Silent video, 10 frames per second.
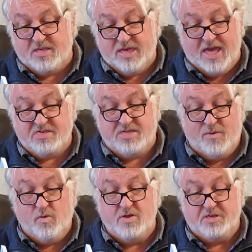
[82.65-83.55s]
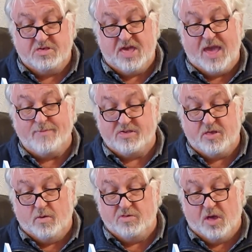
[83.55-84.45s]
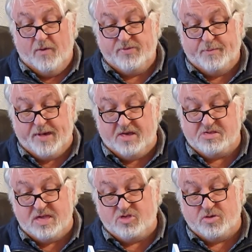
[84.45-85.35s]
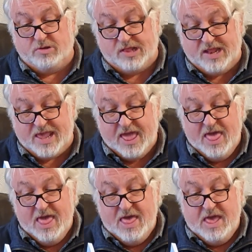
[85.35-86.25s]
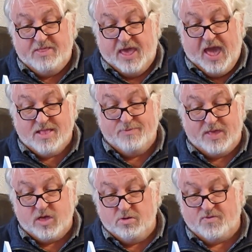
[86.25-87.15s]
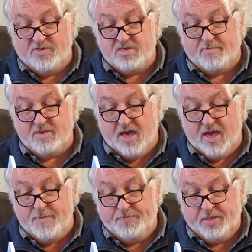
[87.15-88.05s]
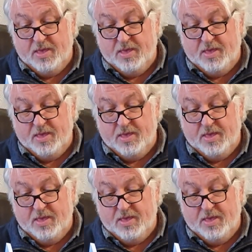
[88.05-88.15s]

and yes, they were the same as those on the parsonage, though clearly they hadn't been used for some time.